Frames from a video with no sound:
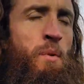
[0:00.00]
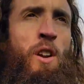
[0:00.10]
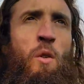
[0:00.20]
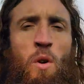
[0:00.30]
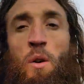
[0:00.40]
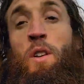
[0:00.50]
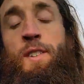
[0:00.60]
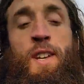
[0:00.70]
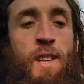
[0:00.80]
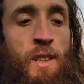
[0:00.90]
but uh, what I
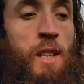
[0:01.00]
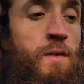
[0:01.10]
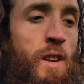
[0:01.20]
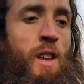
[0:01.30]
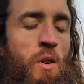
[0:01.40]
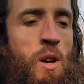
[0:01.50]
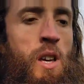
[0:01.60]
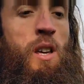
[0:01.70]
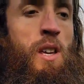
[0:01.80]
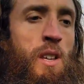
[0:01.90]
want to say to you in this video
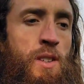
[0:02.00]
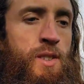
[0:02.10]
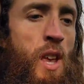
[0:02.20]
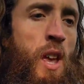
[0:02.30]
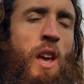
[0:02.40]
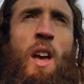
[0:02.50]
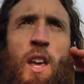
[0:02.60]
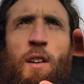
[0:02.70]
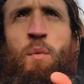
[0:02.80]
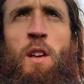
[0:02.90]
is
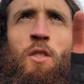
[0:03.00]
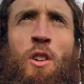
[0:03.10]
if we